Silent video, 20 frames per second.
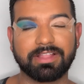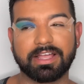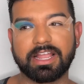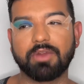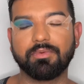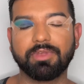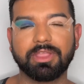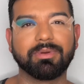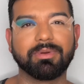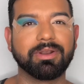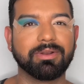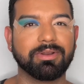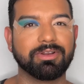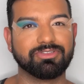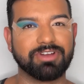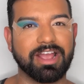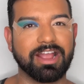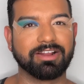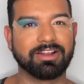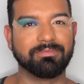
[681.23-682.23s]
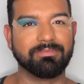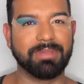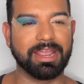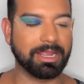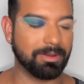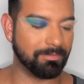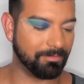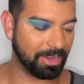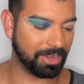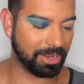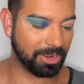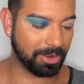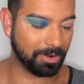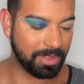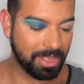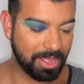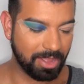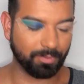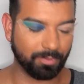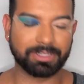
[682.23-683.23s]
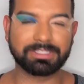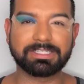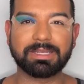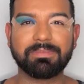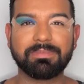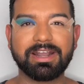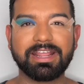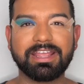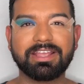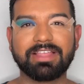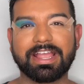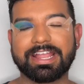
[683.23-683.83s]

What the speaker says: Like, I really want to do a drag makeup video with somebody and,